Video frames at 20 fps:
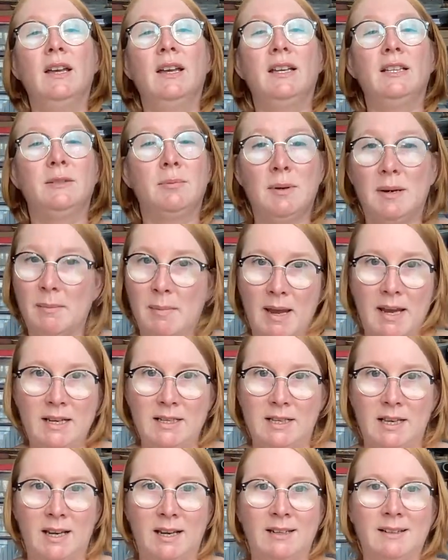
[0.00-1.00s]
It's been
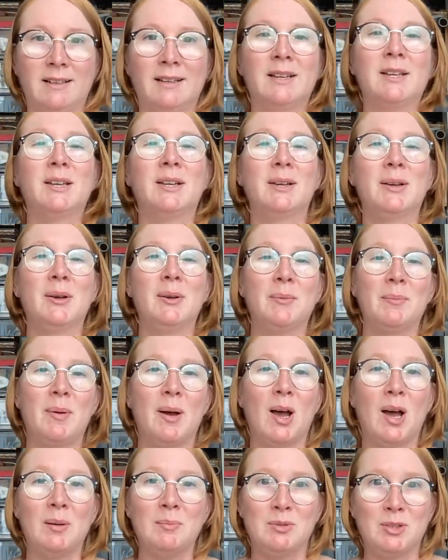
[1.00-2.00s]
amazing, but
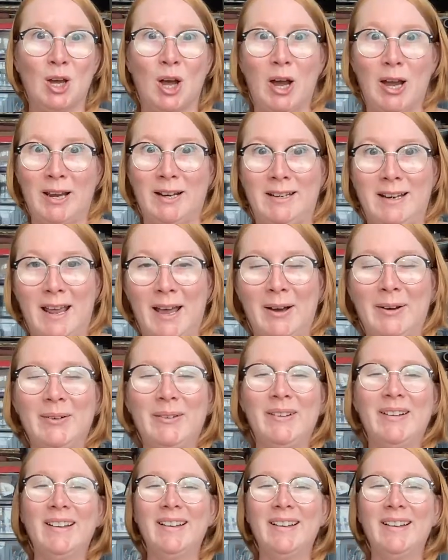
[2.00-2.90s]
I'm tired now.